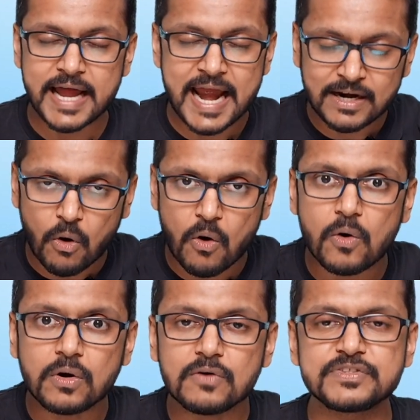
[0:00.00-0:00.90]
add
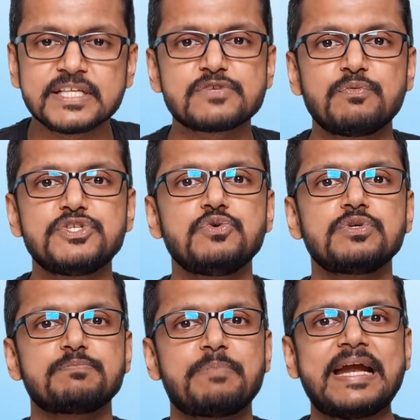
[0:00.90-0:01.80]
all of this which you
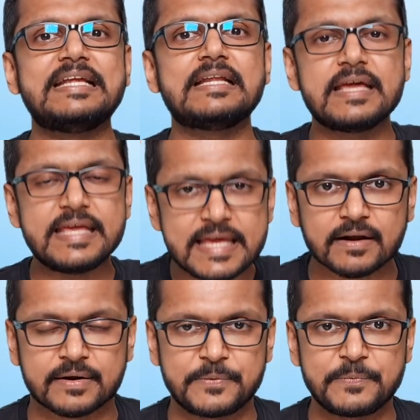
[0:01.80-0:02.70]
spend in a
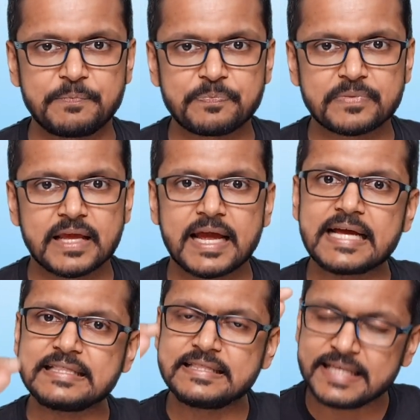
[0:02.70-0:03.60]
year
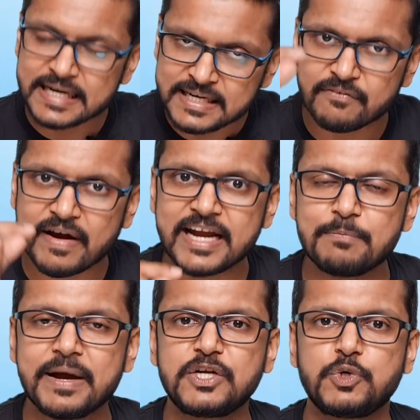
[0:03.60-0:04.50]
and then
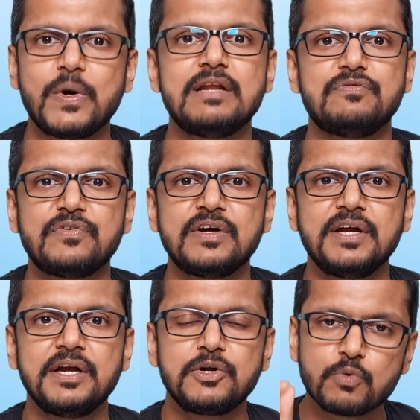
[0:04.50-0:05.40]
divide by 12.
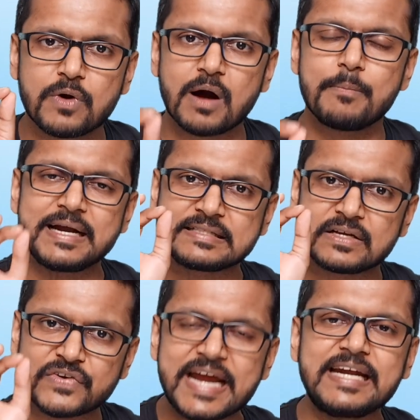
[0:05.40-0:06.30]
To come at
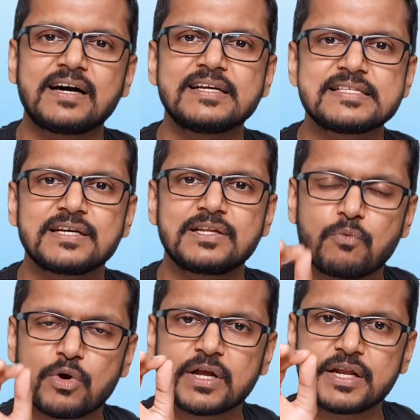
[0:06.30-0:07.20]
the right answer,
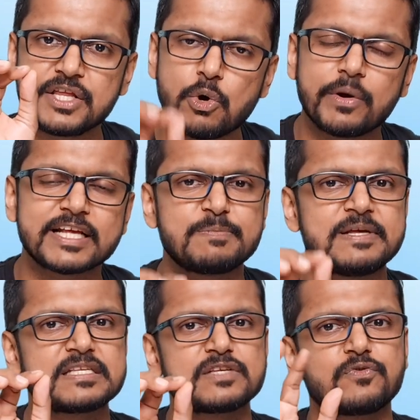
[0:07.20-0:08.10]
what are your
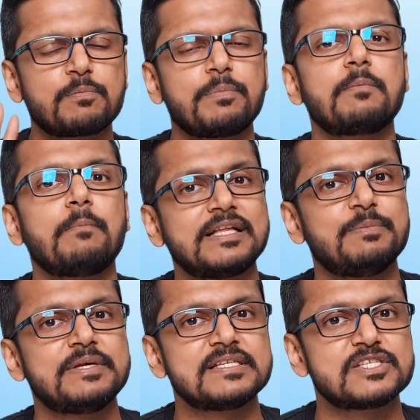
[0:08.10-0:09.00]
expenses for per month
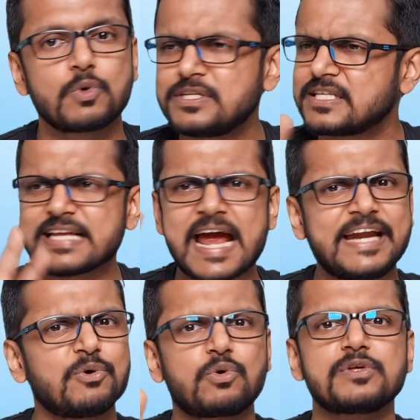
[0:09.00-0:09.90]
basis? Don't just add
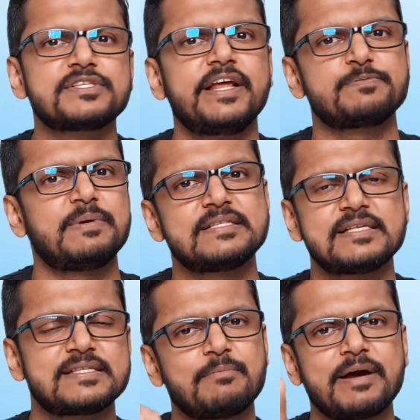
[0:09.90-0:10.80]
your grocery expense
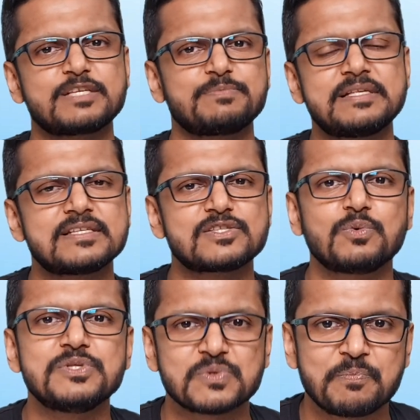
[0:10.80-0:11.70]
and say my expenses so
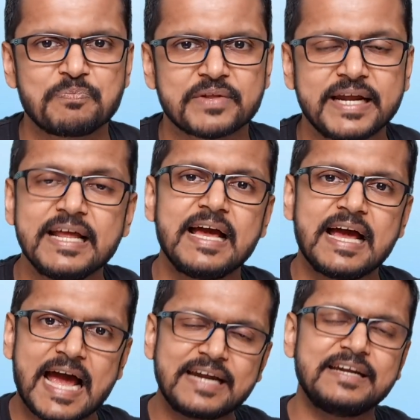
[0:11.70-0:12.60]
and so, right?
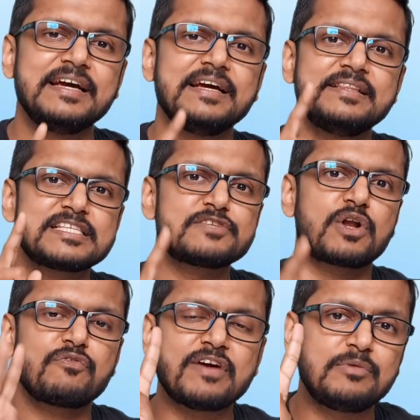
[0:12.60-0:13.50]
And this is
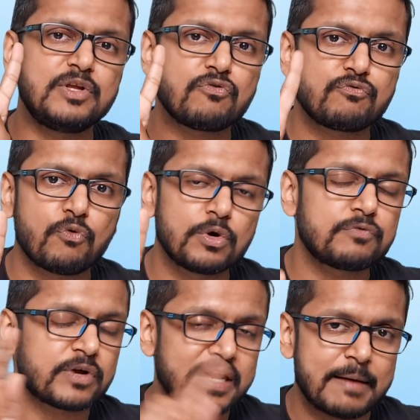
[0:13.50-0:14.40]
for a family of four
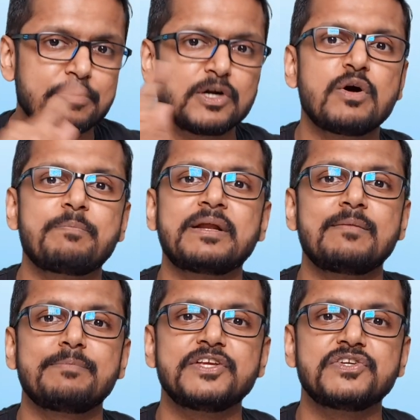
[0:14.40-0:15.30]
for apple to apple
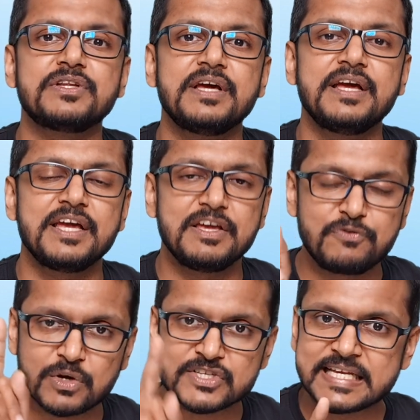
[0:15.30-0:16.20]
comparison. If
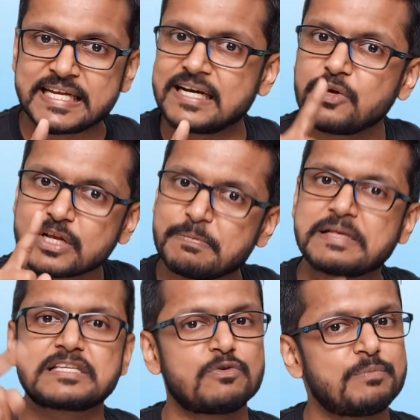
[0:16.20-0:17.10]
you are single, your
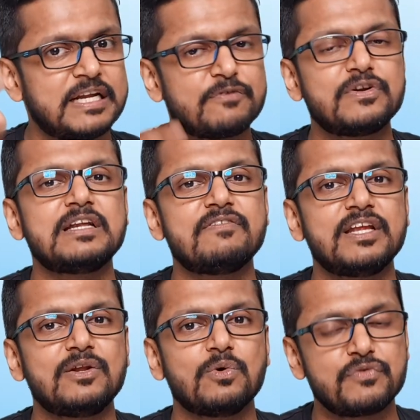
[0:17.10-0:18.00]
expenses will be definitely
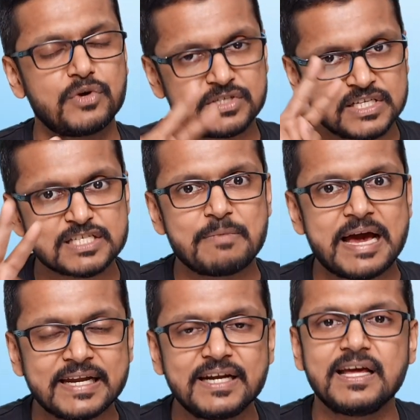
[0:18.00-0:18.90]
very low. If you are just
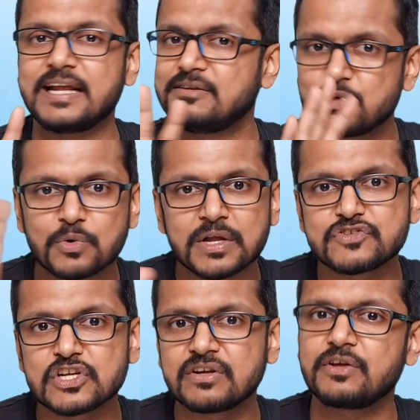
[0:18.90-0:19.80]
married and you don't have
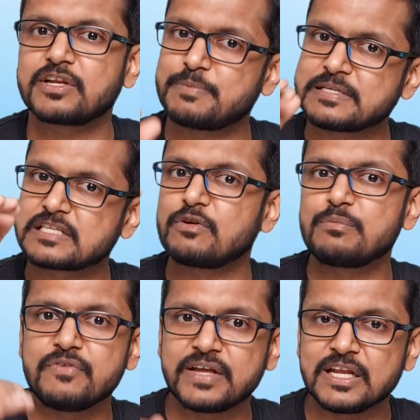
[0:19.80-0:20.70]
children, your expenses will
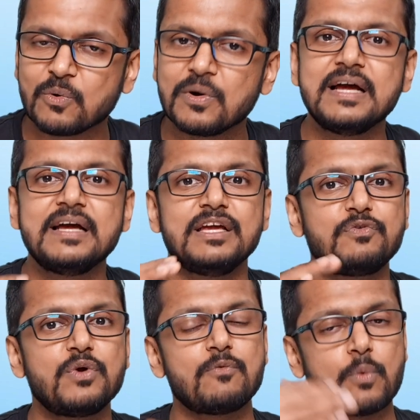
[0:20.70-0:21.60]
be very low. If
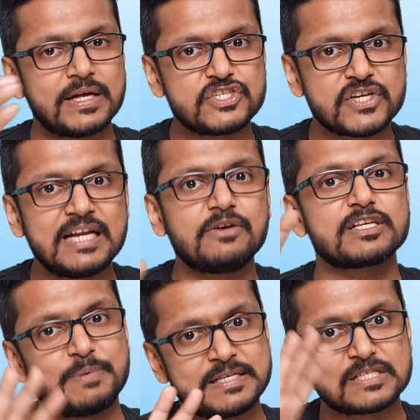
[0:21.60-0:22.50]
you have one child, your
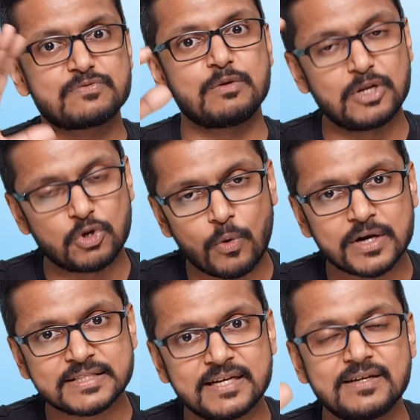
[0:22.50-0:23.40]
expenses will be
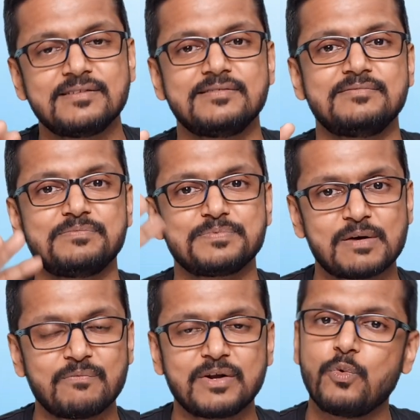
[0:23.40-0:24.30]
lower than
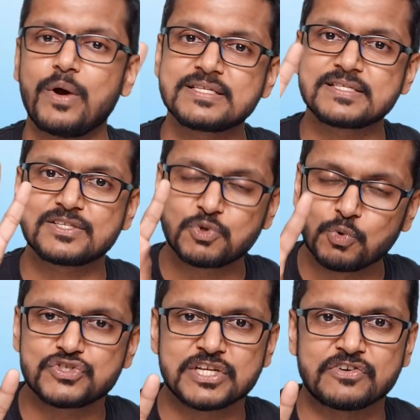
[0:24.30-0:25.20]
someone who has
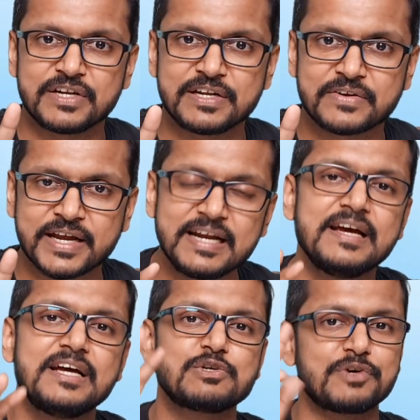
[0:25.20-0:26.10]
two children, right?
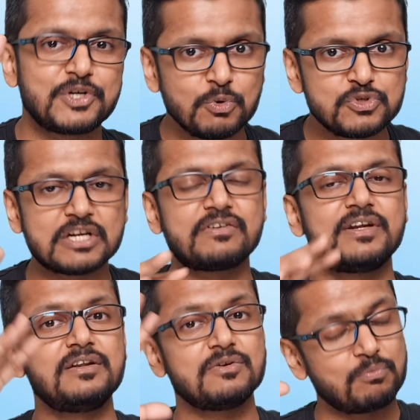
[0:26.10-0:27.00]
So for two
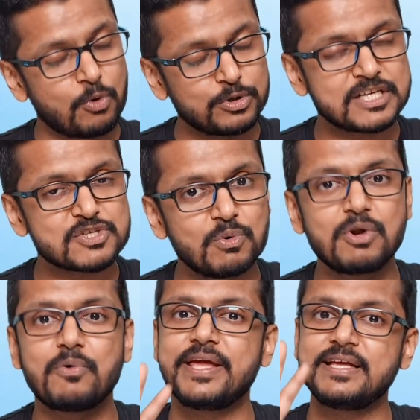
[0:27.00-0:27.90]
children, both are school
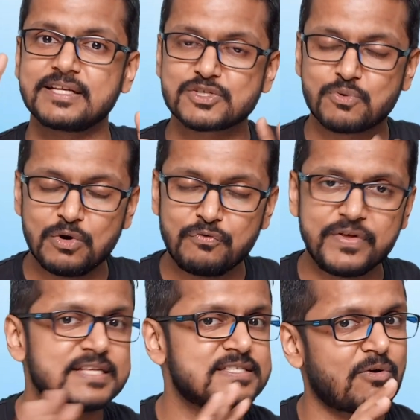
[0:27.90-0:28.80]
going, their school
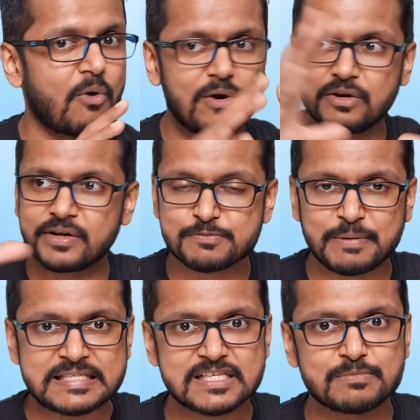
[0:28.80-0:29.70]
fees, all your
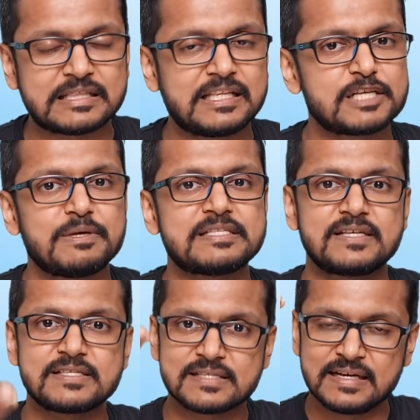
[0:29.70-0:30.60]
expenses, monthly
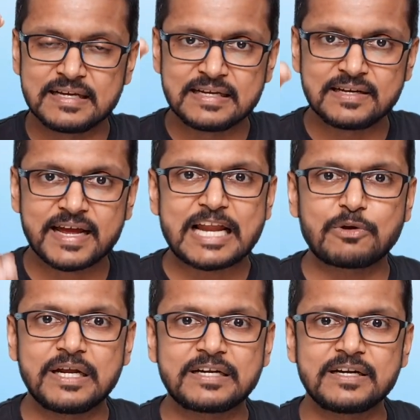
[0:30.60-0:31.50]
expenses,
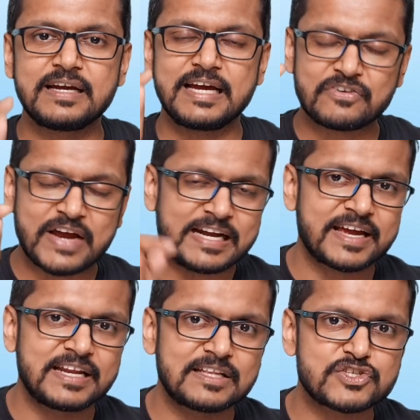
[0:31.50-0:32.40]
calculate it and write
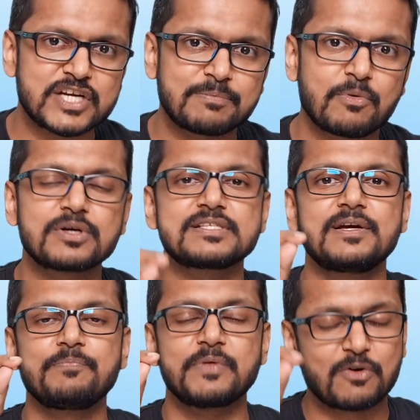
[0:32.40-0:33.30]
again in
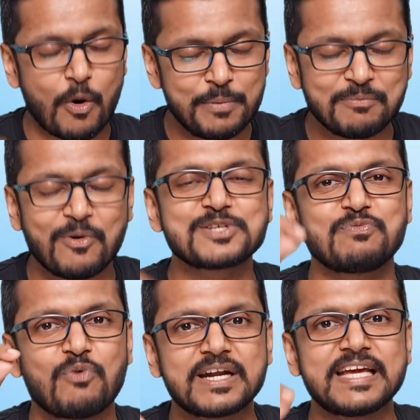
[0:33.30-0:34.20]
the comment box,
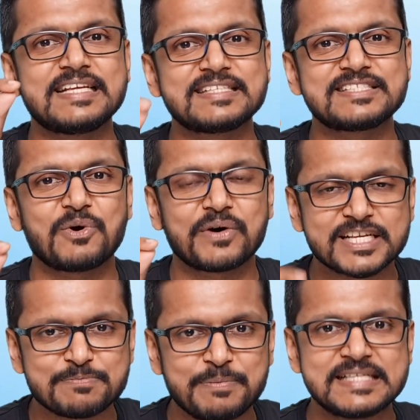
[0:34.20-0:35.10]
what is your
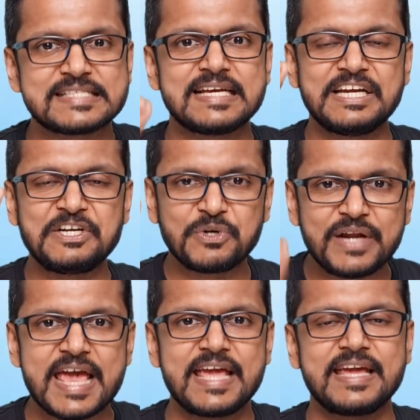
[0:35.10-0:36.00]
expense
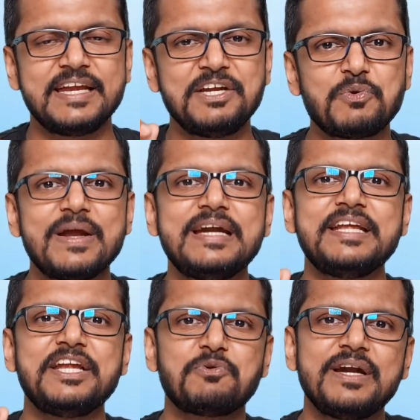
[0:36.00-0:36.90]
today in
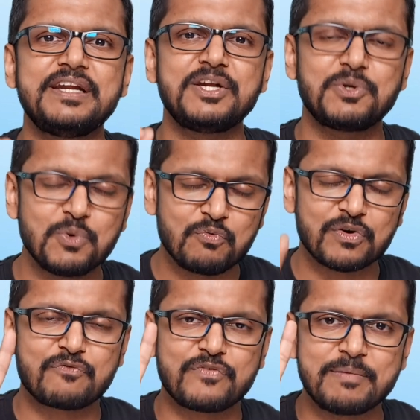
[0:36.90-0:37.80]
2022
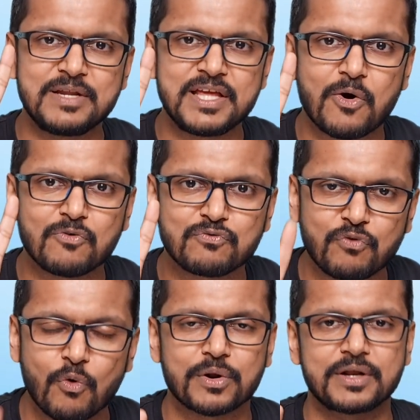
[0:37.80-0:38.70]
for a family of
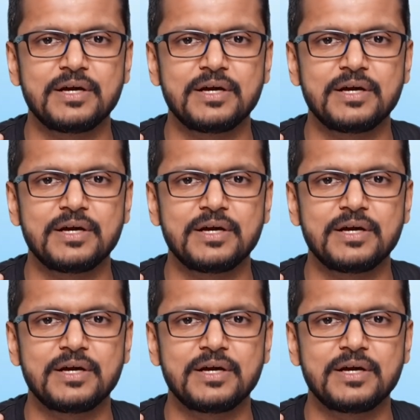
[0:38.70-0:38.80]
four